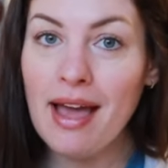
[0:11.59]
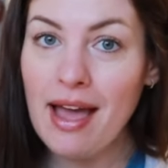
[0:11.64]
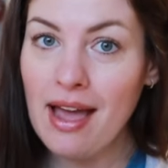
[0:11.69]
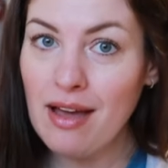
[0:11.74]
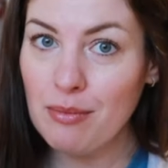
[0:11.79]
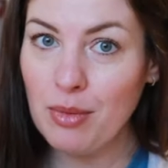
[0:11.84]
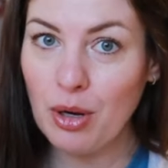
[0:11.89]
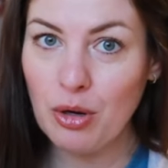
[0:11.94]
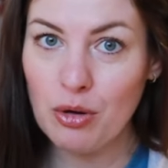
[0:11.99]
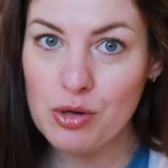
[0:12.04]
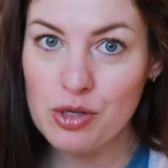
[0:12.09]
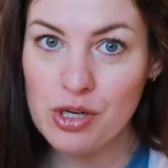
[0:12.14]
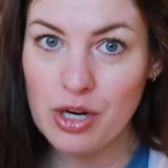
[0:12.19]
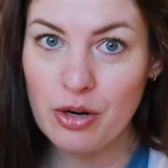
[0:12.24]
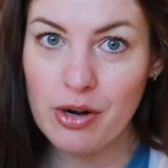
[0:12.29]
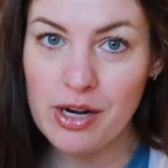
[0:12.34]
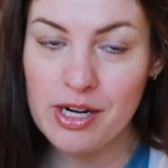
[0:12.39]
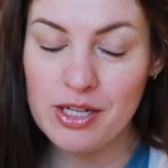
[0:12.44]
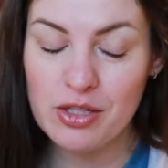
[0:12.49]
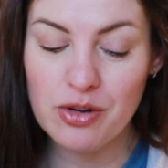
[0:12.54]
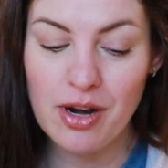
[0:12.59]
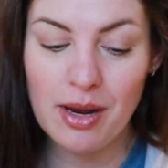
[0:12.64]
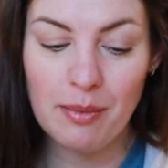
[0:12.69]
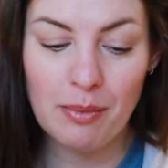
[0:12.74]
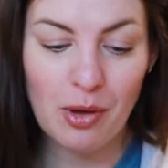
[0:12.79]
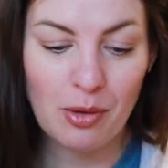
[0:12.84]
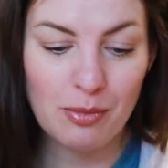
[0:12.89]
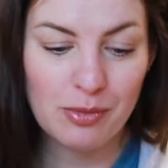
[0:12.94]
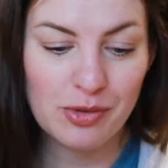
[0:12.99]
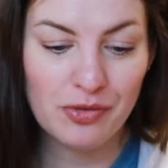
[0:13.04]
I have my crochet granny stripe.
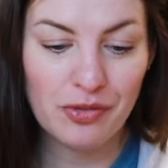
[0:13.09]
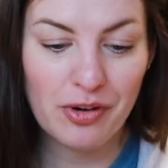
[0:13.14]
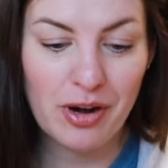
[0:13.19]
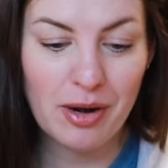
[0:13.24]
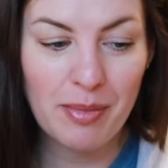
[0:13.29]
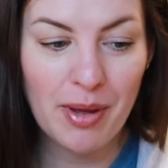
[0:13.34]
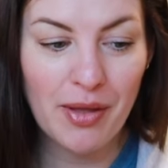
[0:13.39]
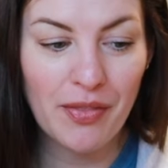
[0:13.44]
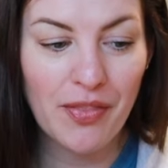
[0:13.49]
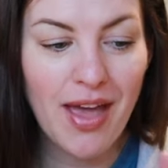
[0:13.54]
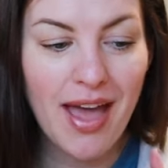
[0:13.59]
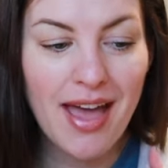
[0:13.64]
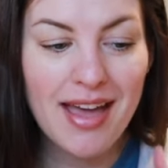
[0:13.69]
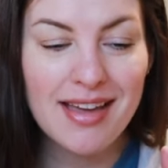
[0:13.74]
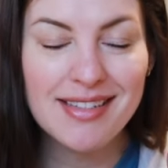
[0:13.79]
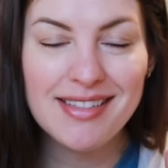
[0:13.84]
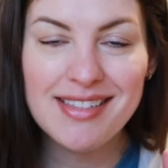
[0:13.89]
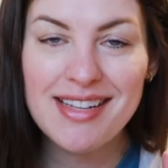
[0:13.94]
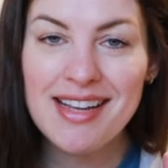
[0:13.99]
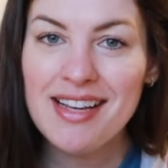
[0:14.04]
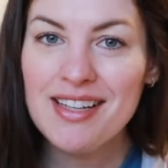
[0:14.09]
Almost forgot about that.